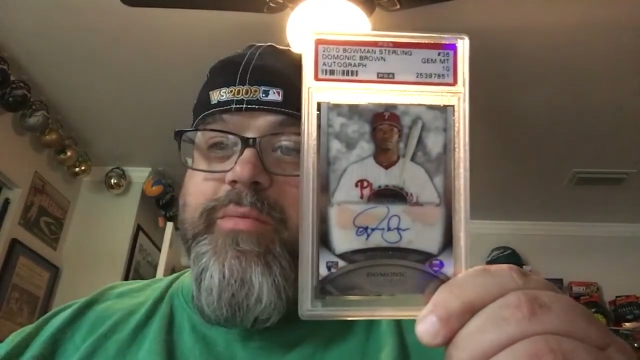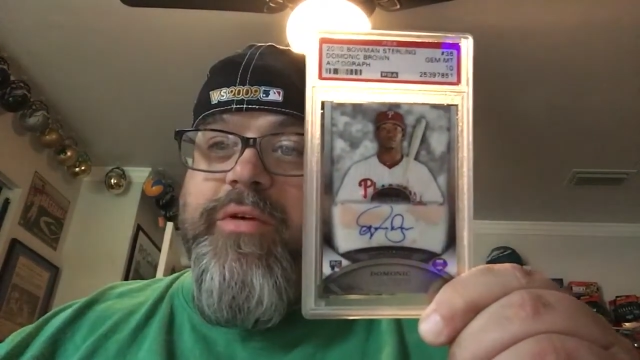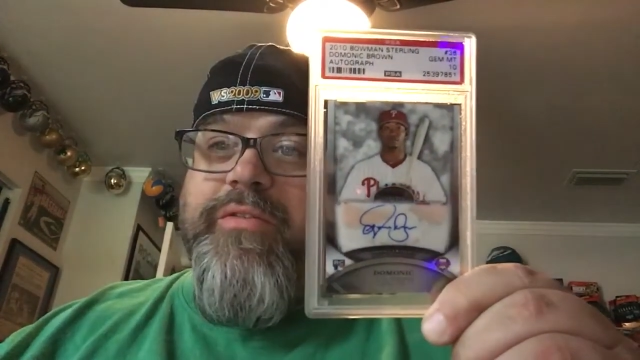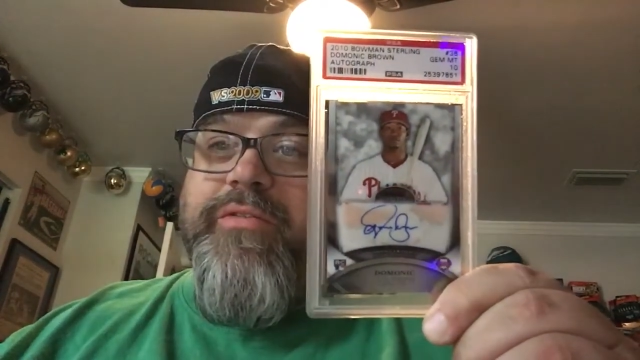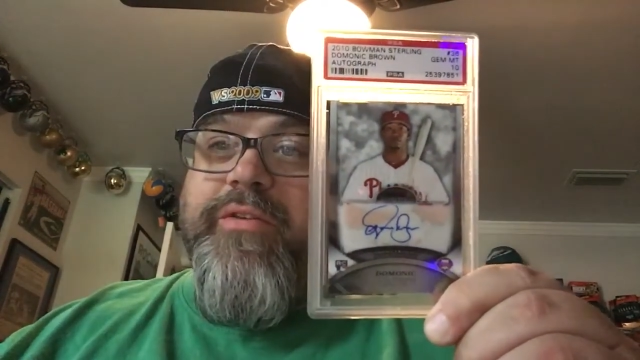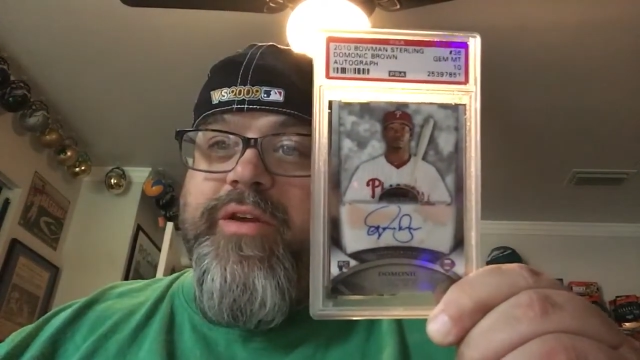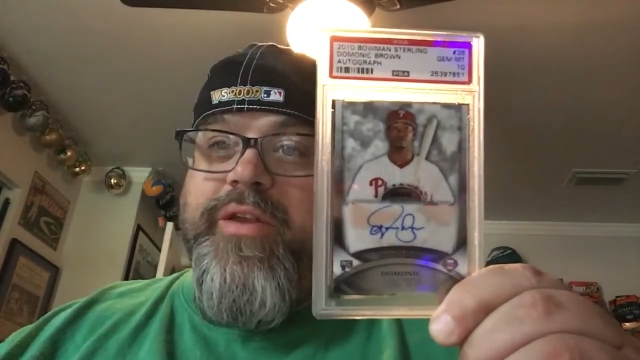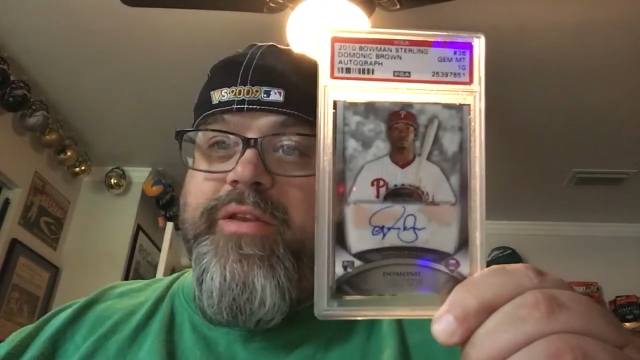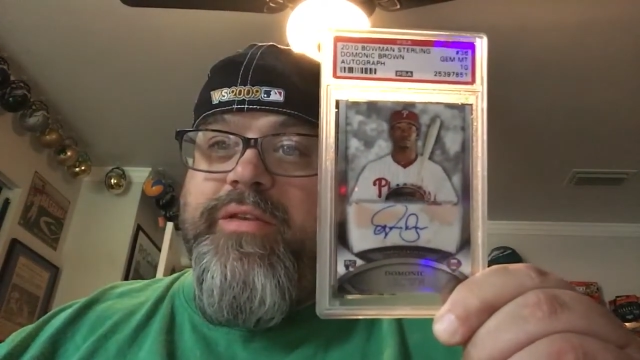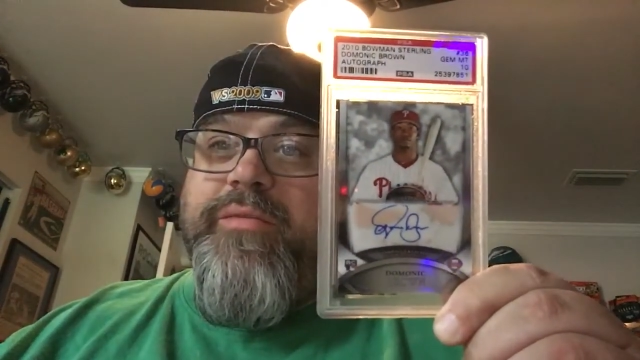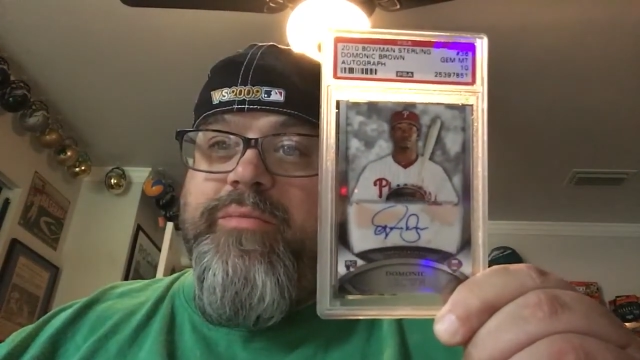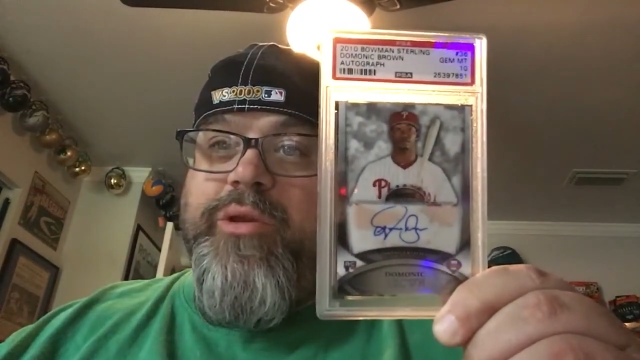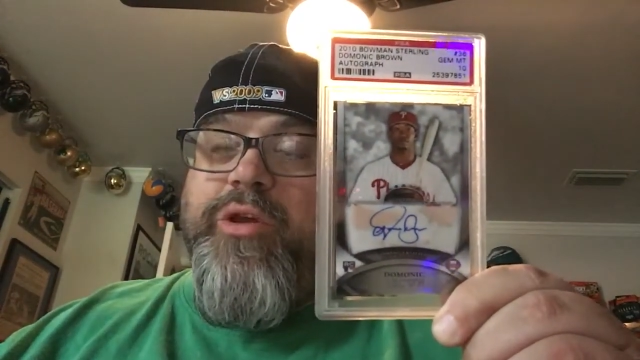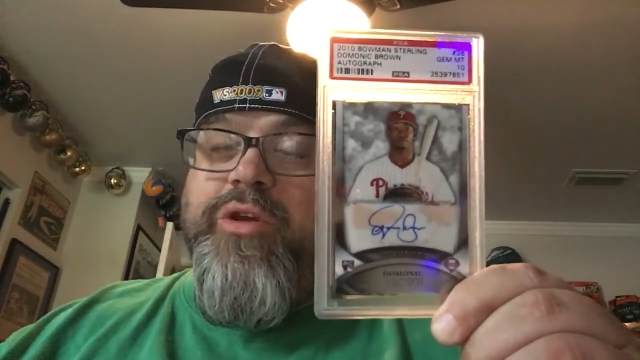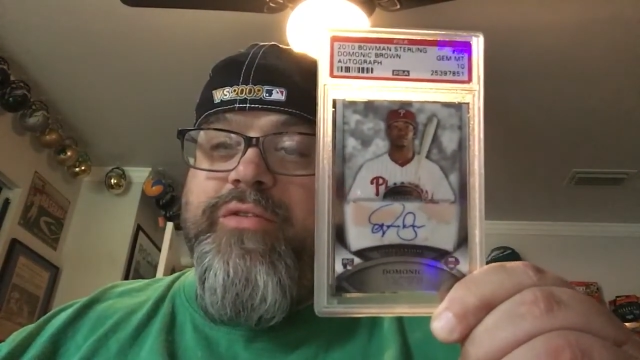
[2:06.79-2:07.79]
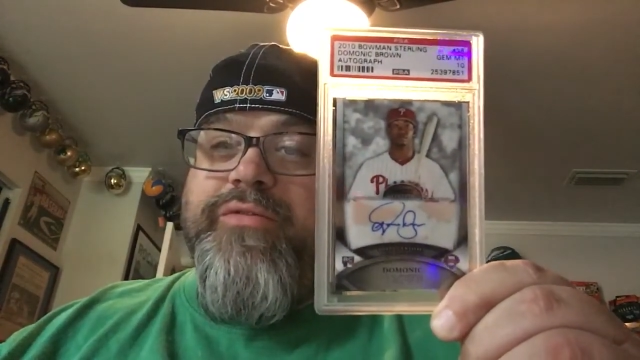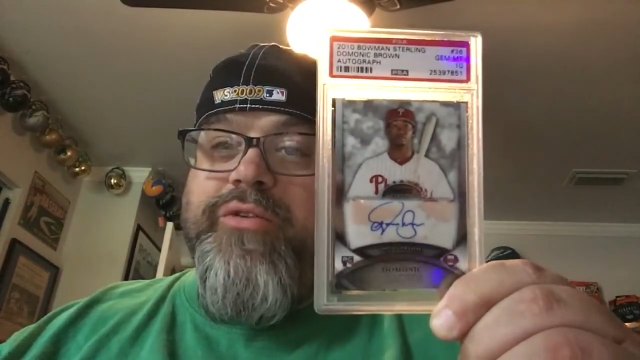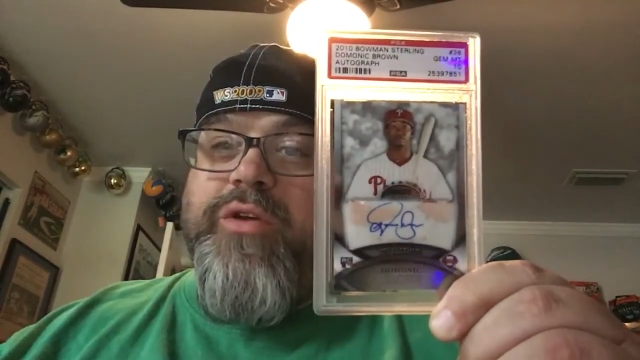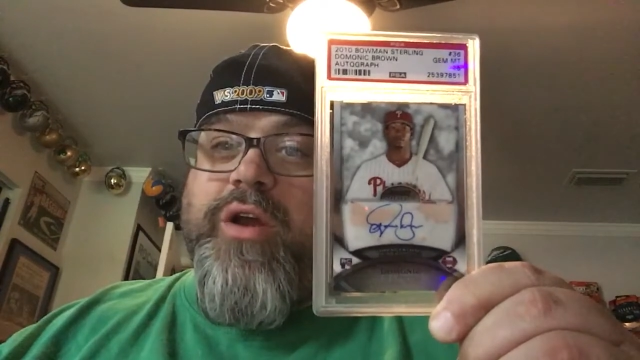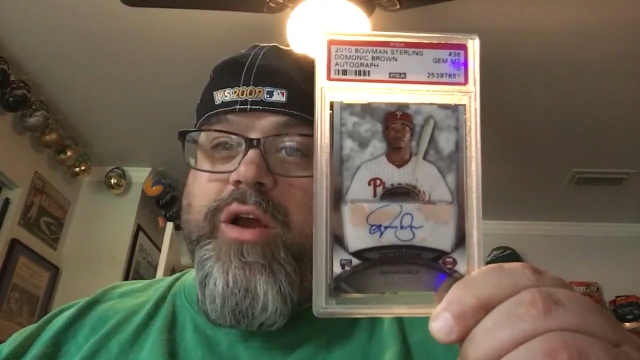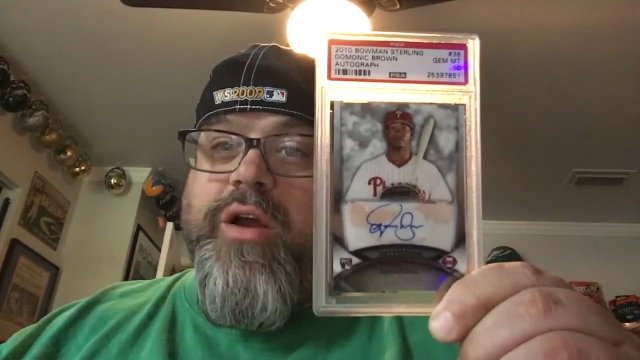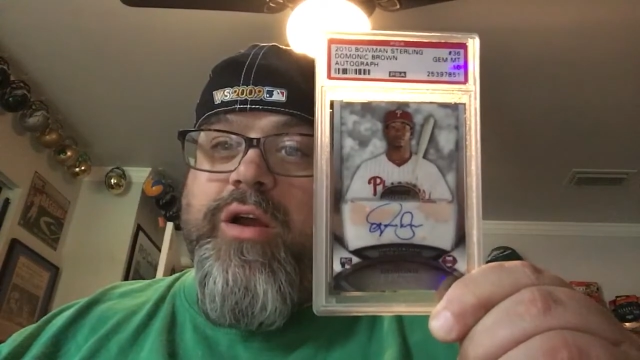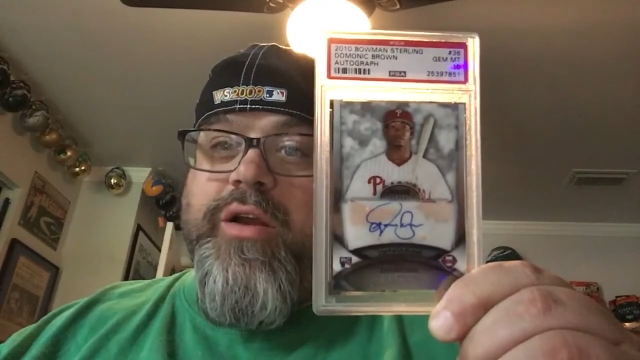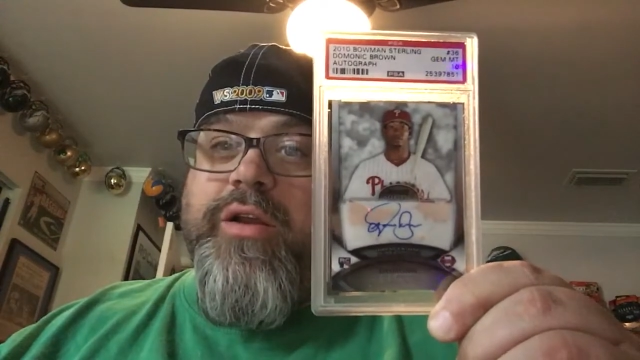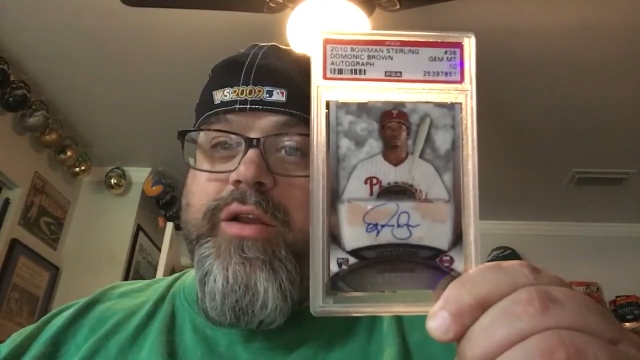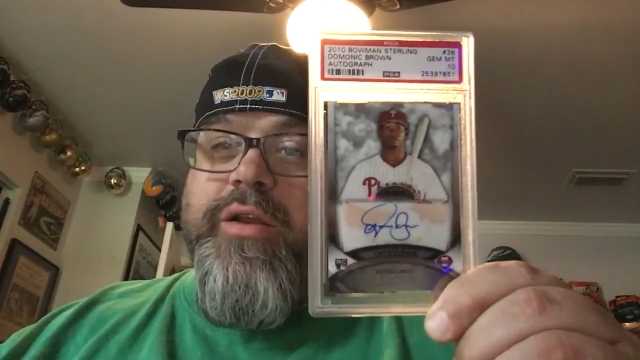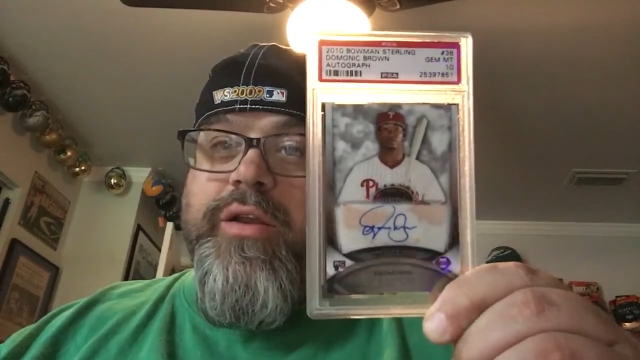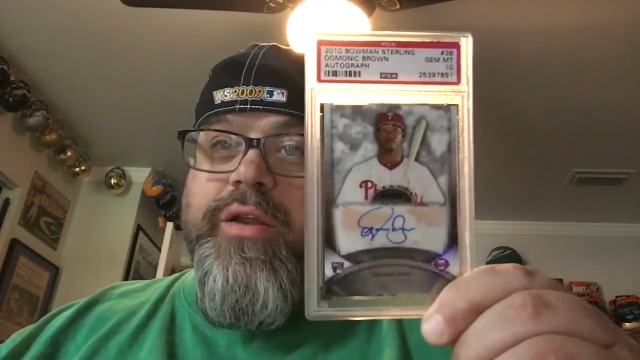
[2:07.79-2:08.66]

my friend. Beautiful card.